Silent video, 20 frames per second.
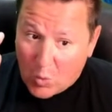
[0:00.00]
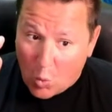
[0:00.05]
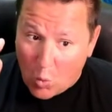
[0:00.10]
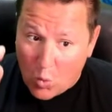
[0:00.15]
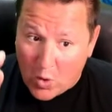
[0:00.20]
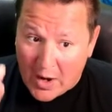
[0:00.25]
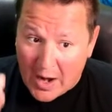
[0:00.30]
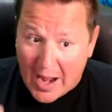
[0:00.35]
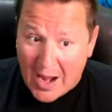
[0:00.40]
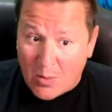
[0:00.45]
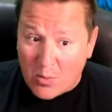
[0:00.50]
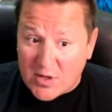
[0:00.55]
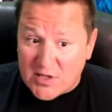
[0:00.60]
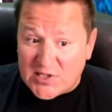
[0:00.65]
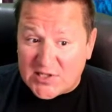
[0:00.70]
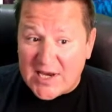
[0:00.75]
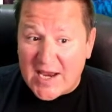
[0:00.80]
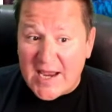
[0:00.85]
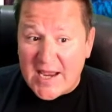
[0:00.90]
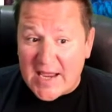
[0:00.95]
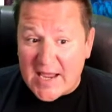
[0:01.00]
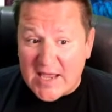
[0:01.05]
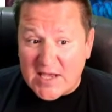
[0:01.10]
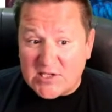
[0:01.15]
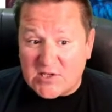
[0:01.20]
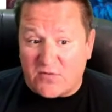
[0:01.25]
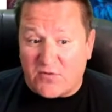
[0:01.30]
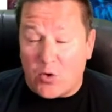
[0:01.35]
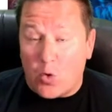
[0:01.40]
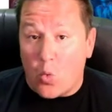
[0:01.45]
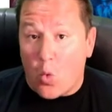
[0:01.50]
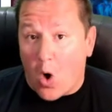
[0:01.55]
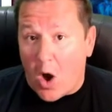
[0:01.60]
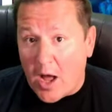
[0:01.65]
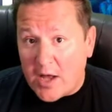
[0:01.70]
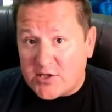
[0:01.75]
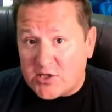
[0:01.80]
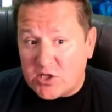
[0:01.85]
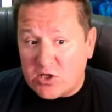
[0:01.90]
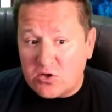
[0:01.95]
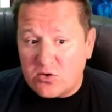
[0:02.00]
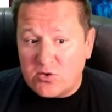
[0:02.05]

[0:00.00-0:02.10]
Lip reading: what I would say is, if you want to